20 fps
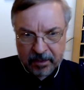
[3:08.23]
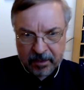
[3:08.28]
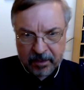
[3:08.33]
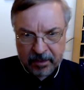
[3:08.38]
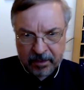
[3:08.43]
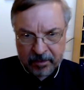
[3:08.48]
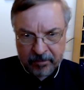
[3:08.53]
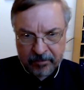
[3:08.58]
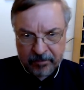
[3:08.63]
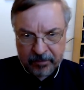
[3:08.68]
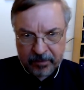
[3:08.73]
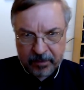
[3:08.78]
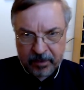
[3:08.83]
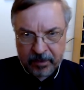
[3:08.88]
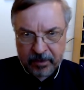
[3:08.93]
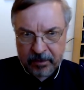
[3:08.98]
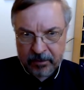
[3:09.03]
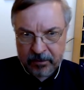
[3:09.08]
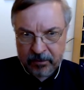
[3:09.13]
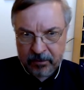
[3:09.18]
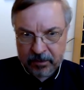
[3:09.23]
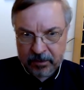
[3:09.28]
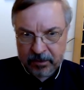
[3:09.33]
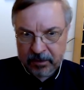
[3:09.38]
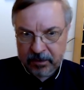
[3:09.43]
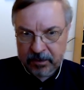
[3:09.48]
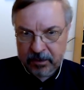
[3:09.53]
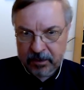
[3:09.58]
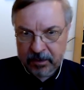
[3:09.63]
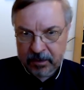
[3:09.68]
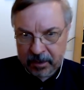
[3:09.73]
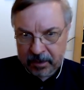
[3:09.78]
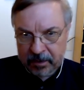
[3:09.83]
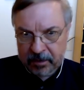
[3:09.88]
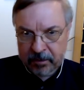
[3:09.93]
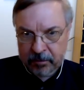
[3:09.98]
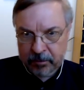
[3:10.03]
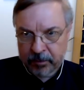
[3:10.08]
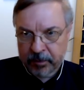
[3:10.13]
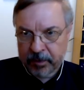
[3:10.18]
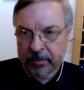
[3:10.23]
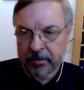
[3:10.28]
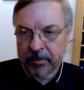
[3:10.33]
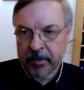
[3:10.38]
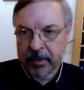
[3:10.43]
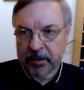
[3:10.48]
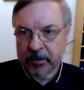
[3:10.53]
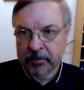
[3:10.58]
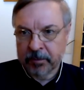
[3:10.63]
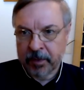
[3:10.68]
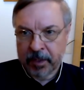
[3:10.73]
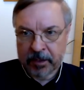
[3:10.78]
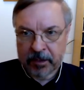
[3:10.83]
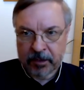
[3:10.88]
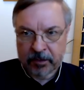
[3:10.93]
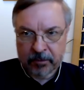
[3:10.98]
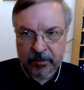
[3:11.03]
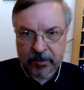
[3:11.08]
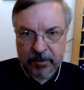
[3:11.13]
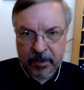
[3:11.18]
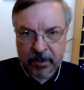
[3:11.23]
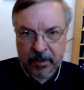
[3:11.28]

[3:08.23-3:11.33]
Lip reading: And as you can see, that is pretty much matched with